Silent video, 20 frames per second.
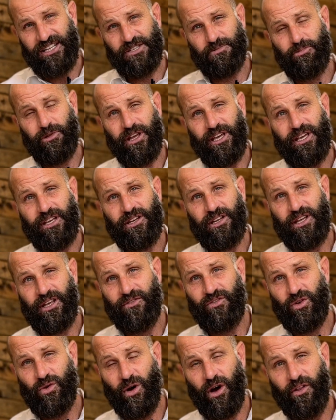play in to
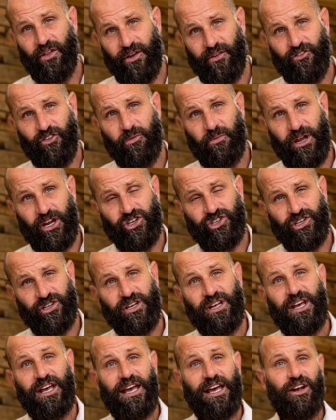give you all the
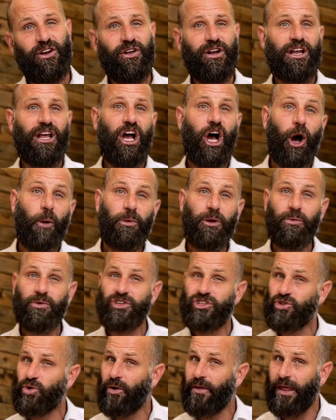information and are going to help you
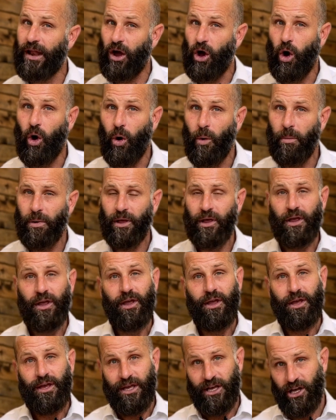restore that hope,
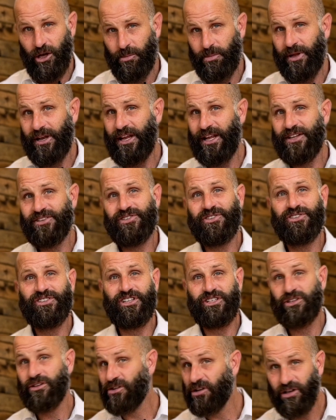help, and answers
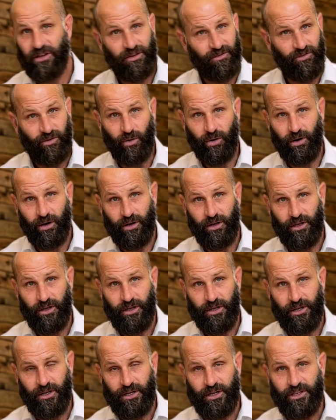that you're looking for.
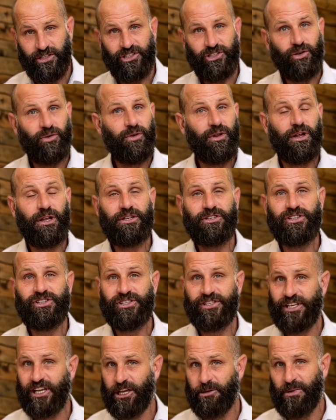So
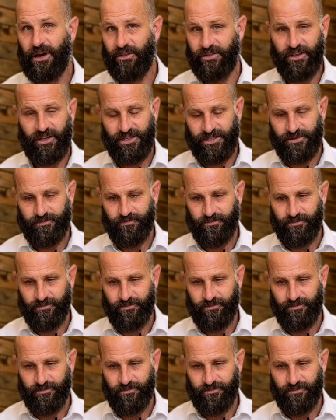just think about this.